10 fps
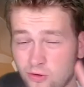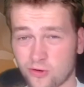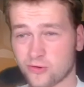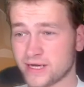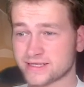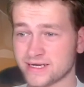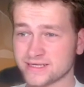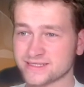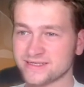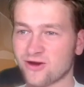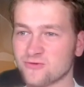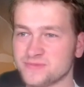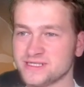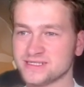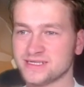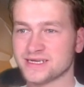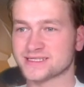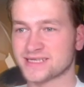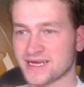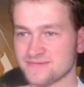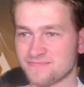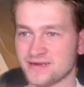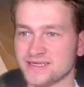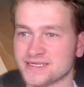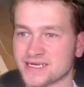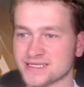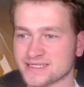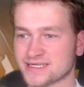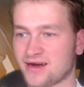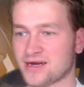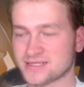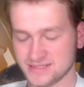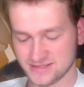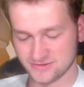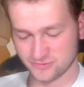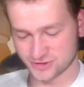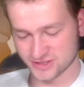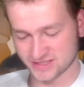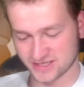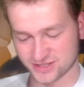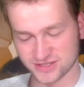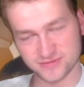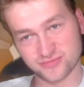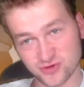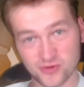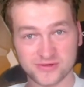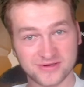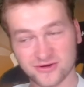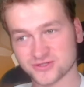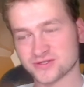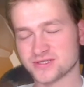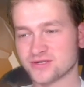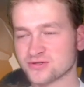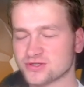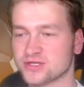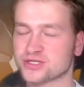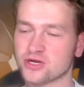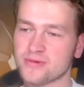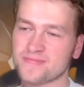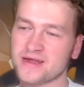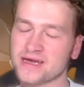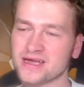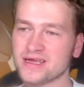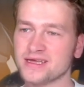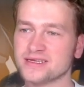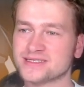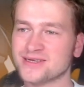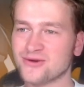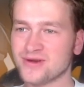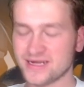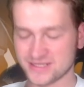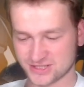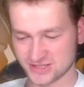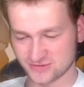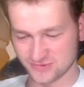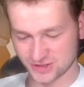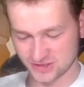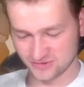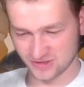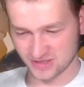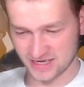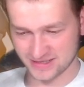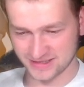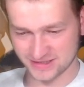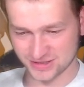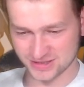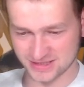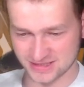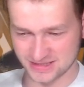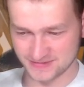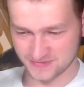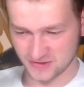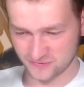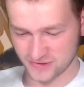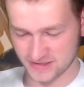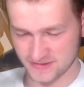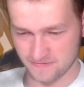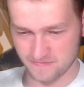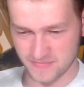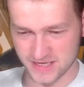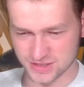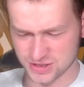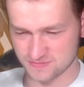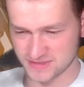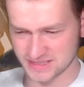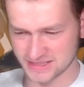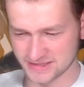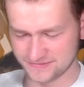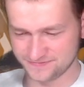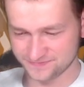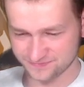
Alright guys, and now being in the next game, playing against Carti, which is actually broken, also a German player. So let's just wish him good luck. Let's just see if we are managed beating him.